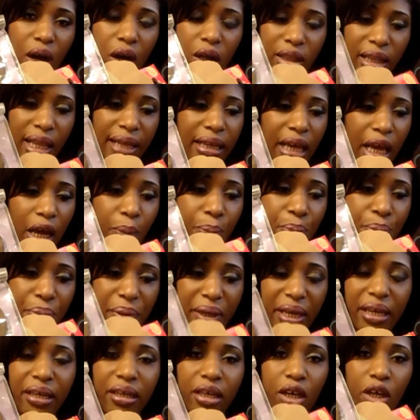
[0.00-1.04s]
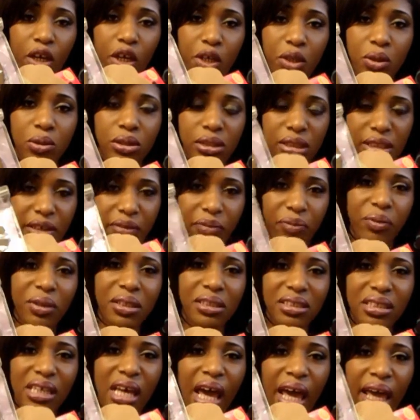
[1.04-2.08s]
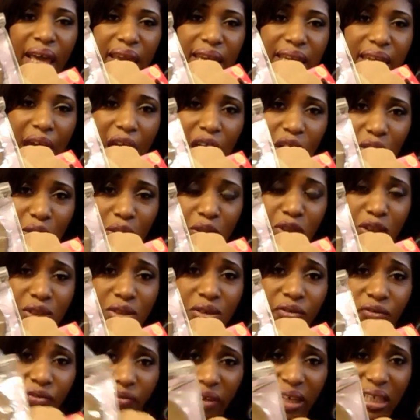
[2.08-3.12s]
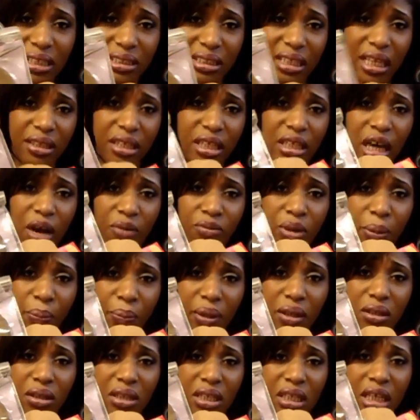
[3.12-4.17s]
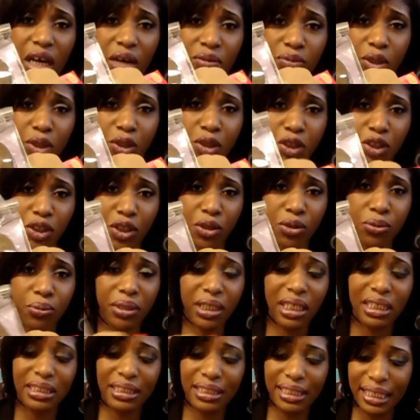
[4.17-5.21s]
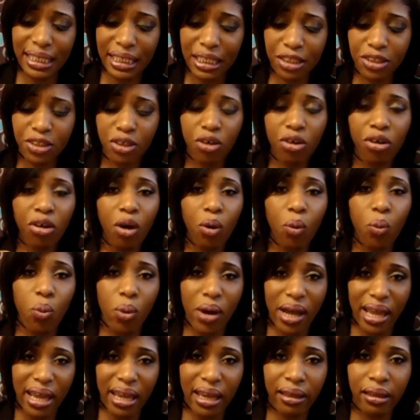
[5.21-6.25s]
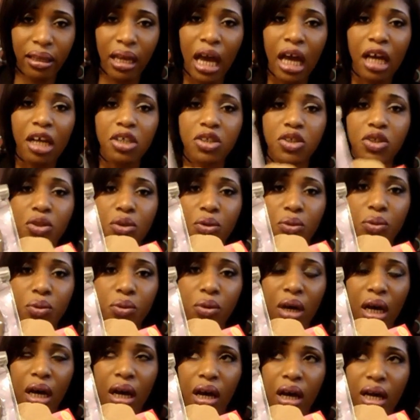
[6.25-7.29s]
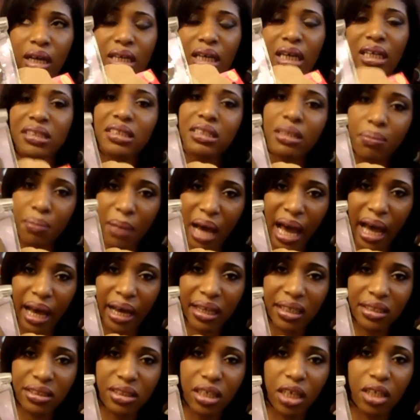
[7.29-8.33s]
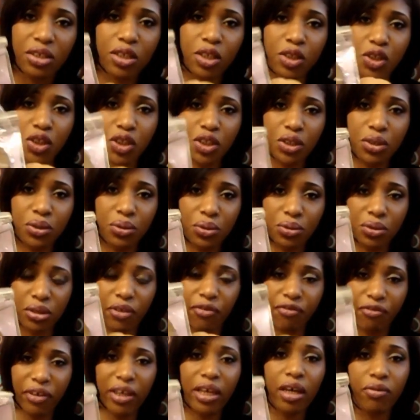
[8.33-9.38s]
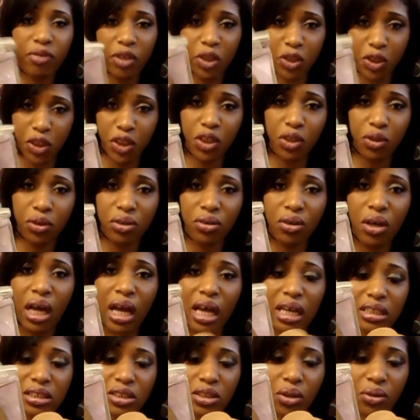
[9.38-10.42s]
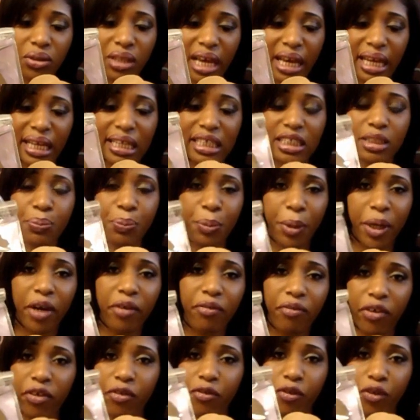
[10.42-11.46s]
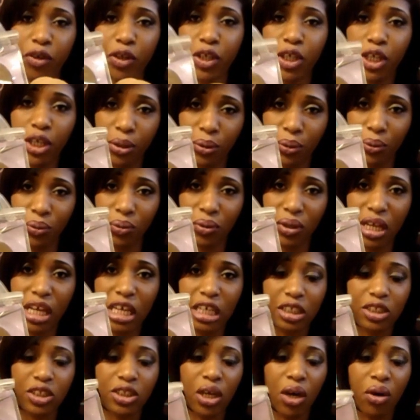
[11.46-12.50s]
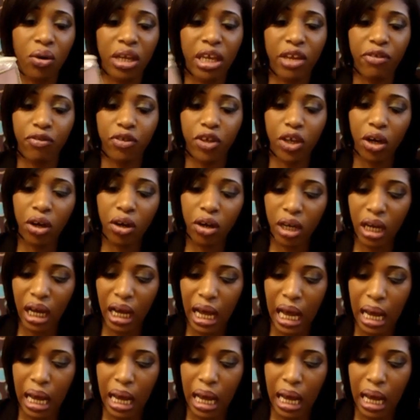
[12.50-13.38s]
like a big, huge difference in how your shoe fits and the comfortability of your shoe, because these are a way to customize the fit of your shoe so that it's perfect for you. So if your